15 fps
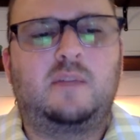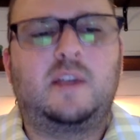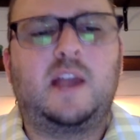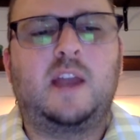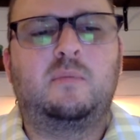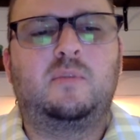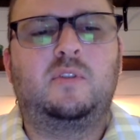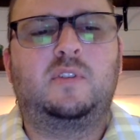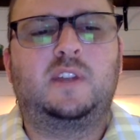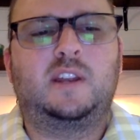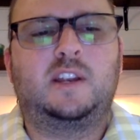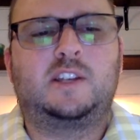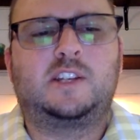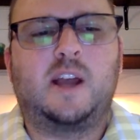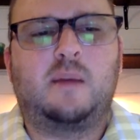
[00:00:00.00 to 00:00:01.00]
we kind of moved
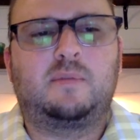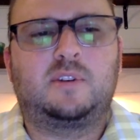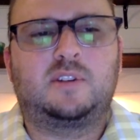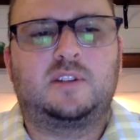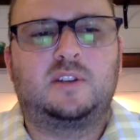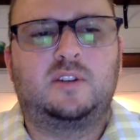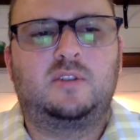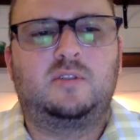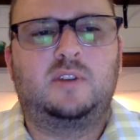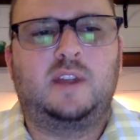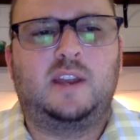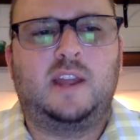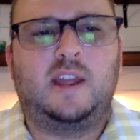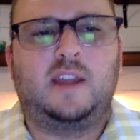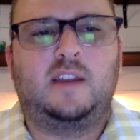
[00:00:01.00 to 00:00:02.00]
into chapter 2,
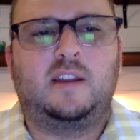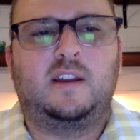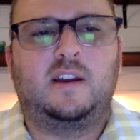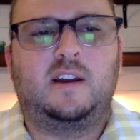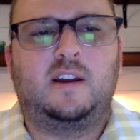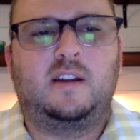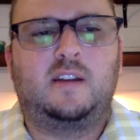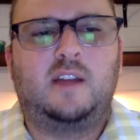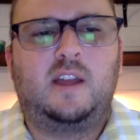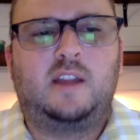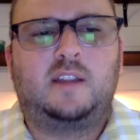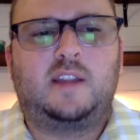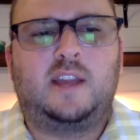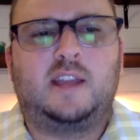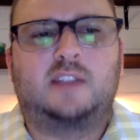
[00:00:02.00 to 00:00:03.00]
and then
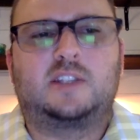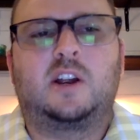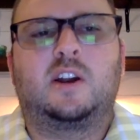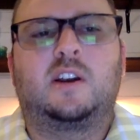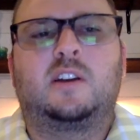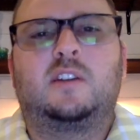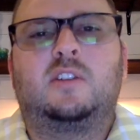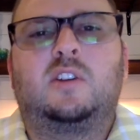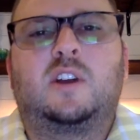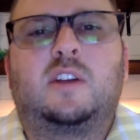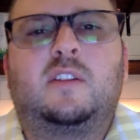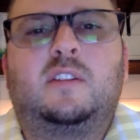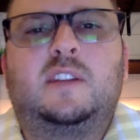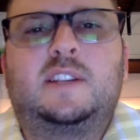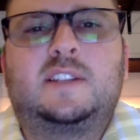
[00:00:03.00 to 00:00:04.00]
they started
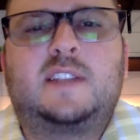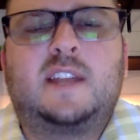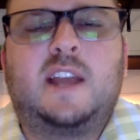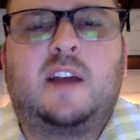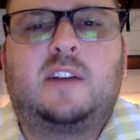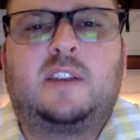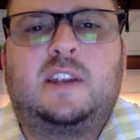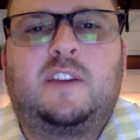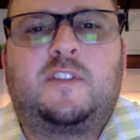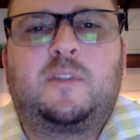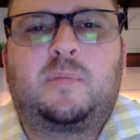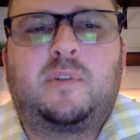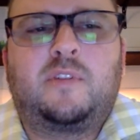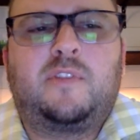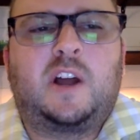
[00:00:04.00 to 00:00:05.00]
listing out the
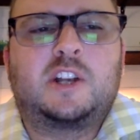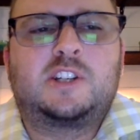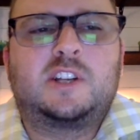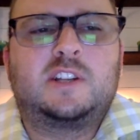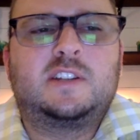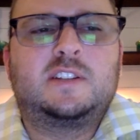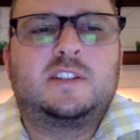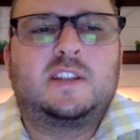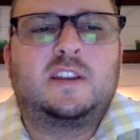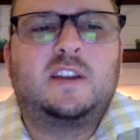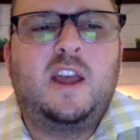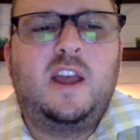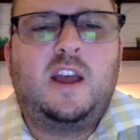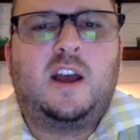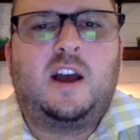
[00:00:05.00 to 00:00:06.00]
different professions. And
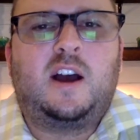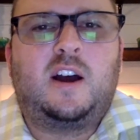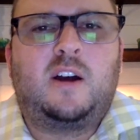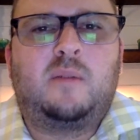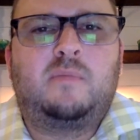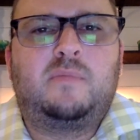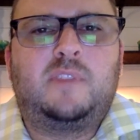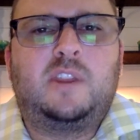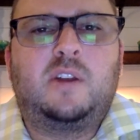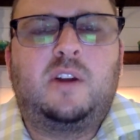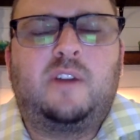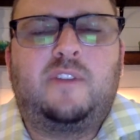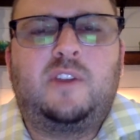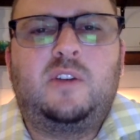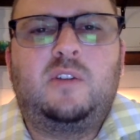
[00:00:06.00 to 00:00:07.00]

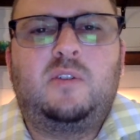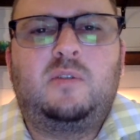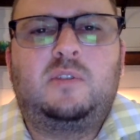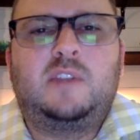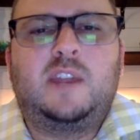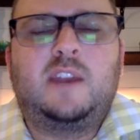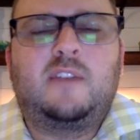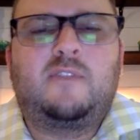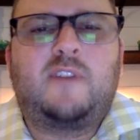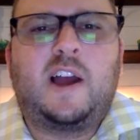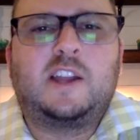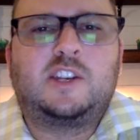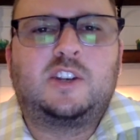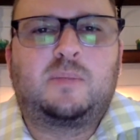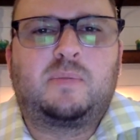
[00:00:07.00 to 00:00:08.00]
if you didn't
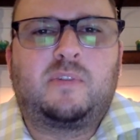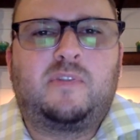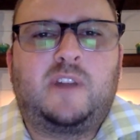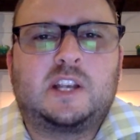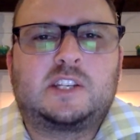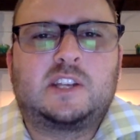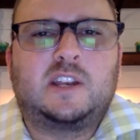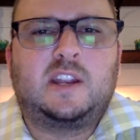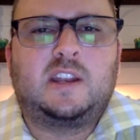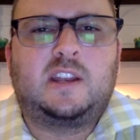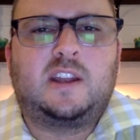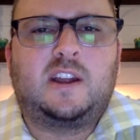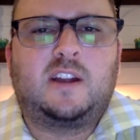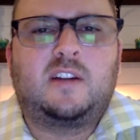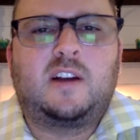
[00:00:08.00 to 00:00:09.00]
find your profession in
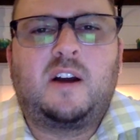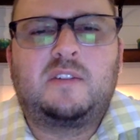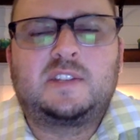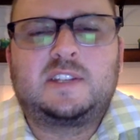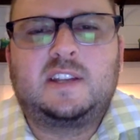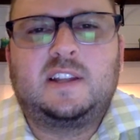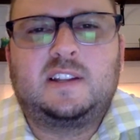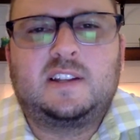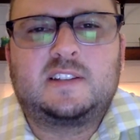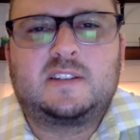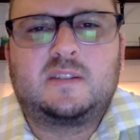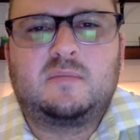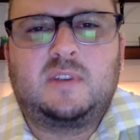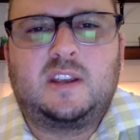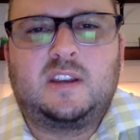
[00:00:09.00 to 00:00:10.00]
there, obviously that
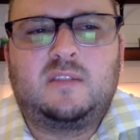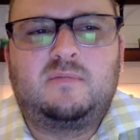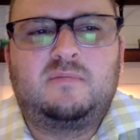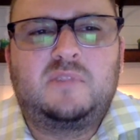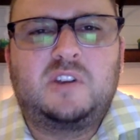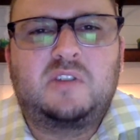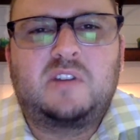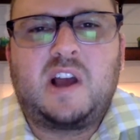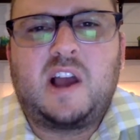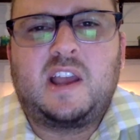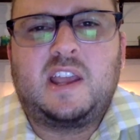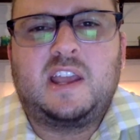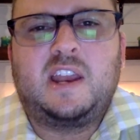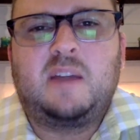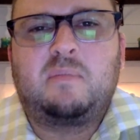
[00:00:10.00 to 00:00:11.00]
doesn't mean you're
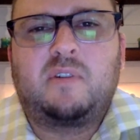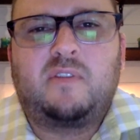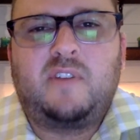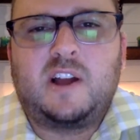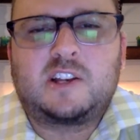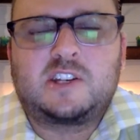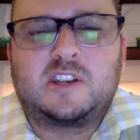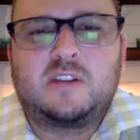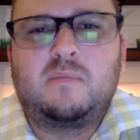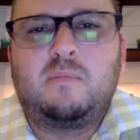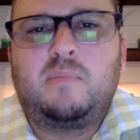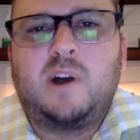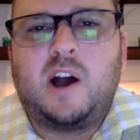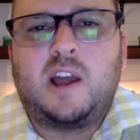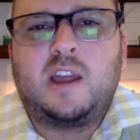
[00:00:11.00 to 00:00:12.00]
not in a profession.
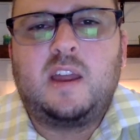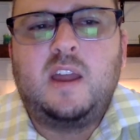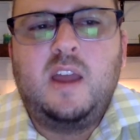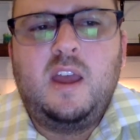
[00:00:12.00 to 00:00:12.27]
But